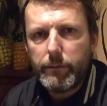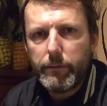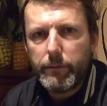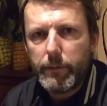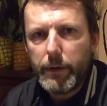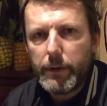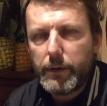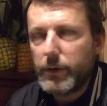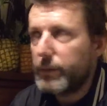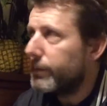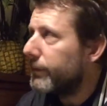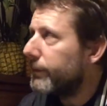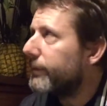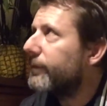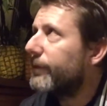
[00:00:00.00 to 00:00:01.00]
it's
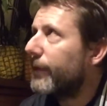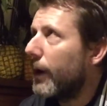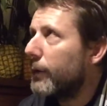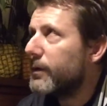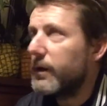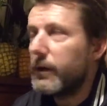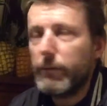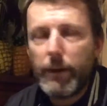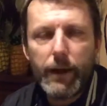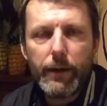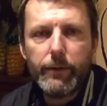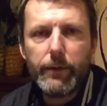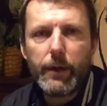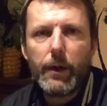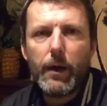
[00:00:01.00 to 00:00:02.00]
floating
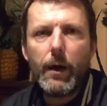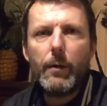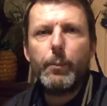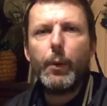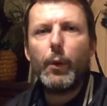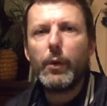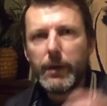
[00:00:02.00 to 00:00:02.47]
around and I can't pluck